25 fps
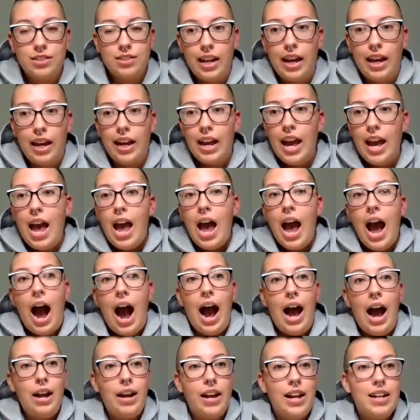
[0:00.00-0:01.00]
Like
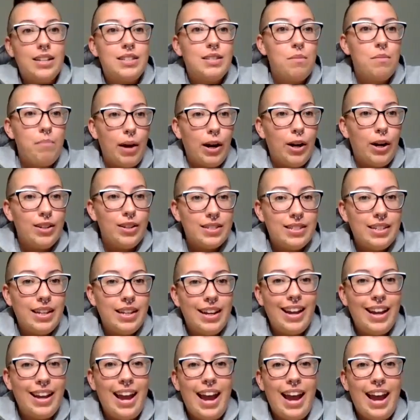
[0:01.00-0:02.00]
it's
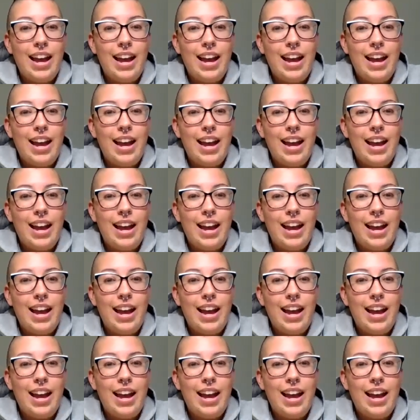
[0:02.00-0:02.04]
embarrassing,